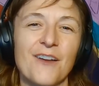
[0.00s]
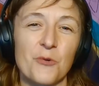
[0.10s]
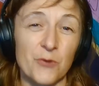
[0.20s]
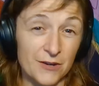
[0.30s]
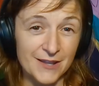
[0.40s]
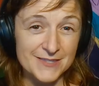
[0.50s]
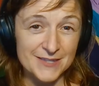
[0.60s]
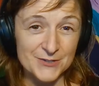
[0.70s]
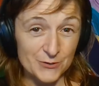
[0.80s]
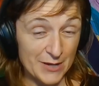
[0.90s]
We're
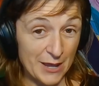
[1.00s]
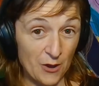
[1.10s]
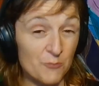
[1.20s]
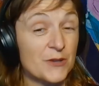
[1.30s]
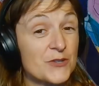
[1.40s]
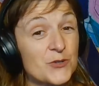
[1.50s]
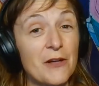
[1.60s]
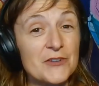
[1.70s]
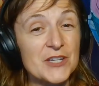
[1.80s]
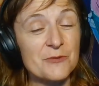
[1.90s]
9-centered now, but
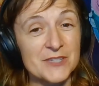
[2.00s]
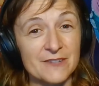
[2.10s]
astrology was